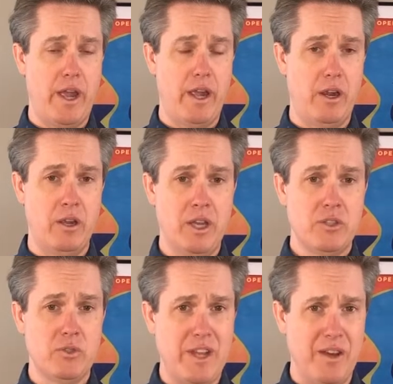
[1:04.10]
air.
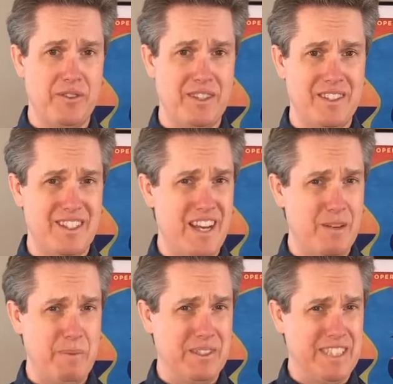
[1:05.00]
So now this is not
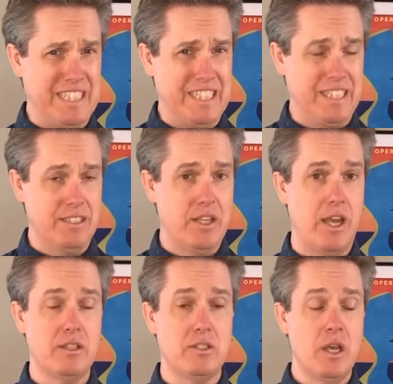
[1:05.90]
about like getting
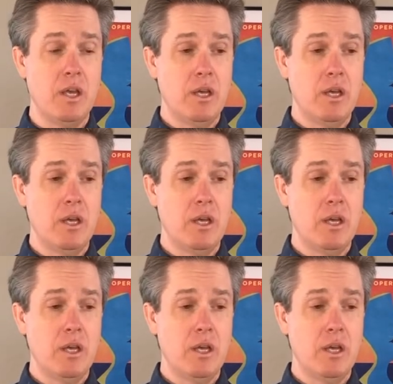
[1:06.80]
tense.